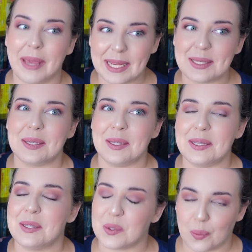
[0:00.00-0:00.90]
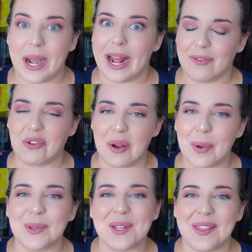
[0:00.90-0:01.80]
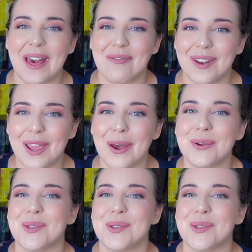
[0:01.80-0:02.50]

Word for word: basically since right after I posted that video,